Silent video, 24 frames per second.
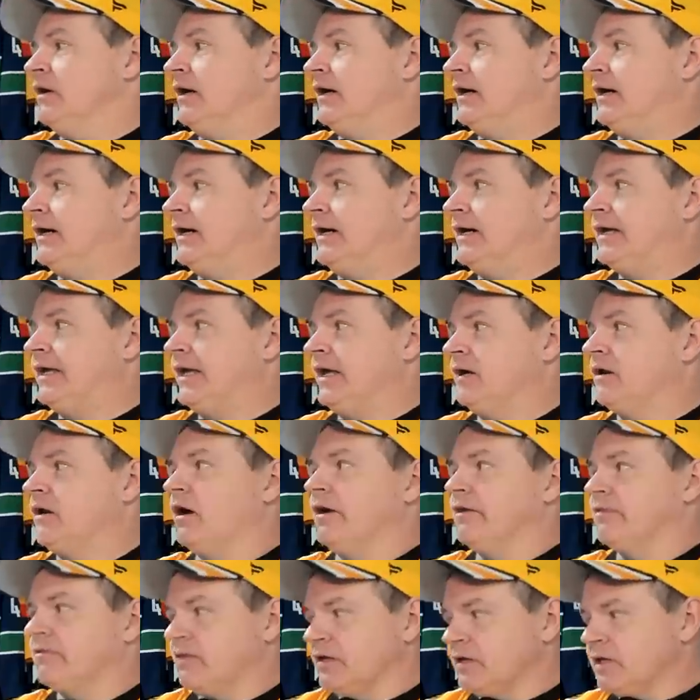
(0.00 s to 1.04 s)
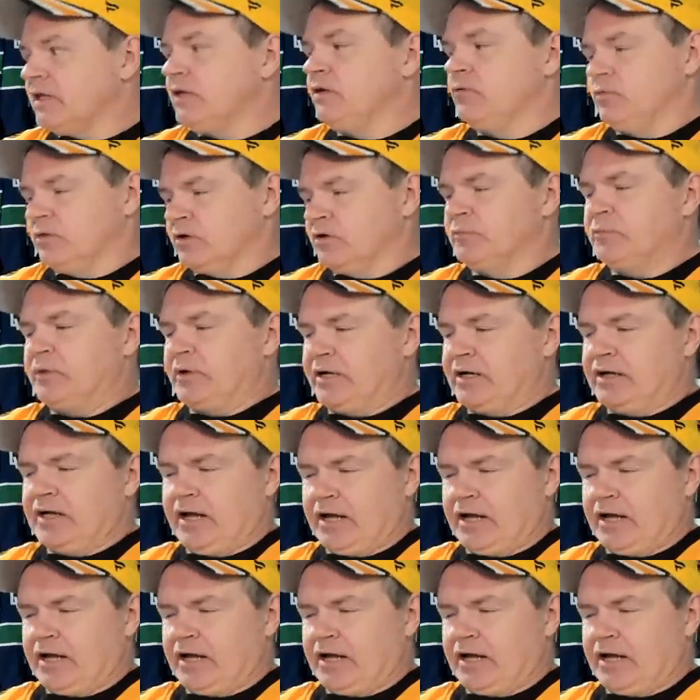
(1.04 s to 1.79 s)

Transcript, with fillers: Uh, again, I think he would have been an